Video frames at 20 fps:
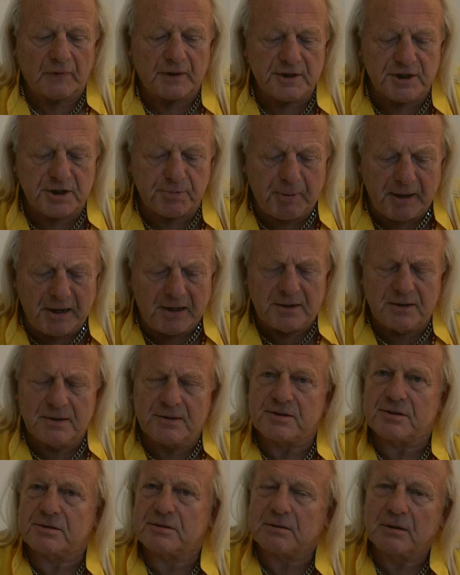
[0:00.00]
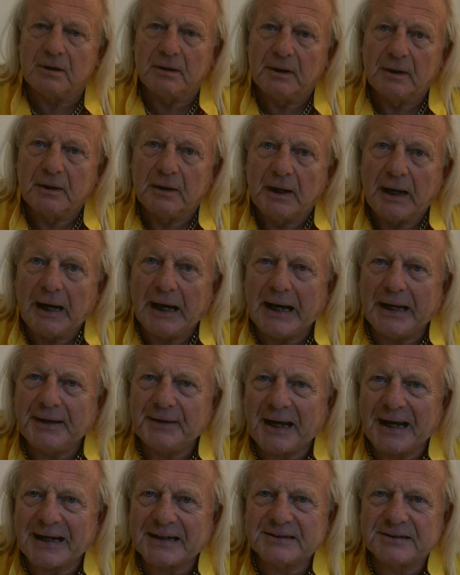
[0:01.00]
spears,
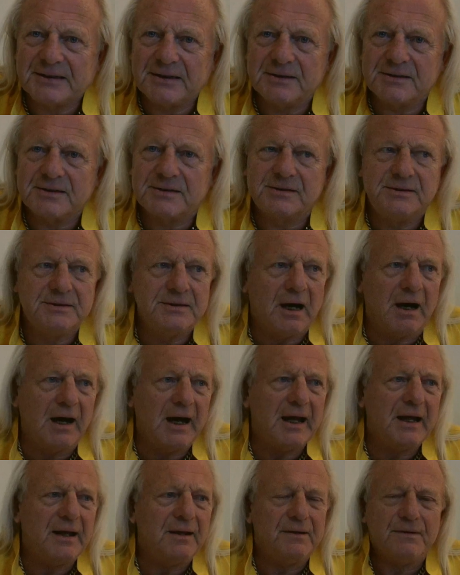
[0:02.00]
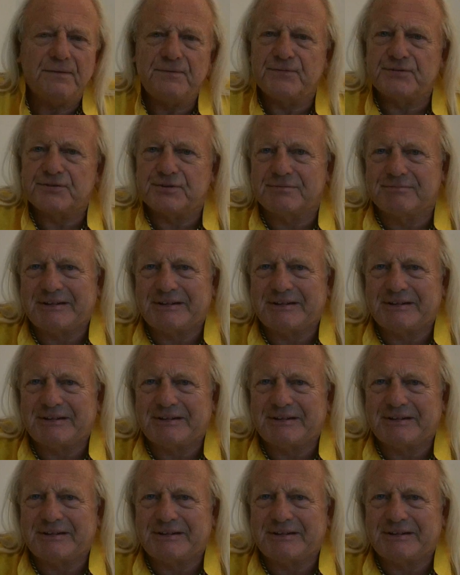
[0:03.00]
hand axes, knives,